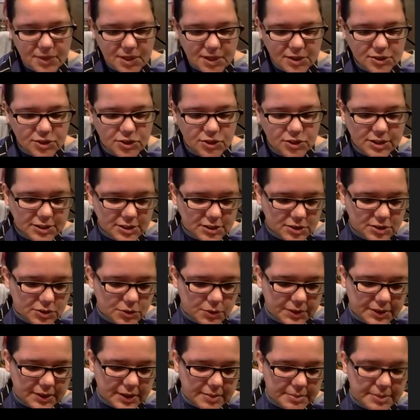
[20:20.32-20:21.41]
So this is the
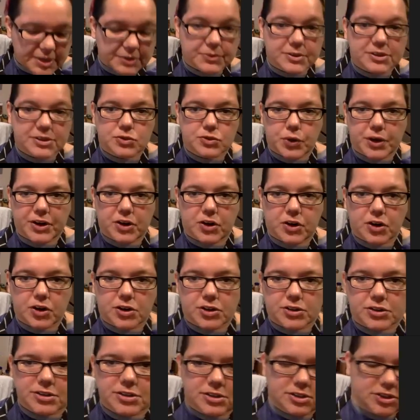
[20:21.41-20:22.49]
one that I made with soy
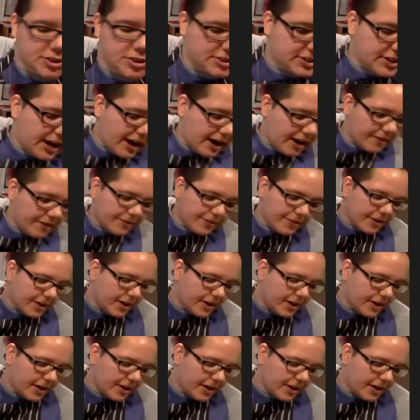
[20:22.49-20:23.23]
curls just to have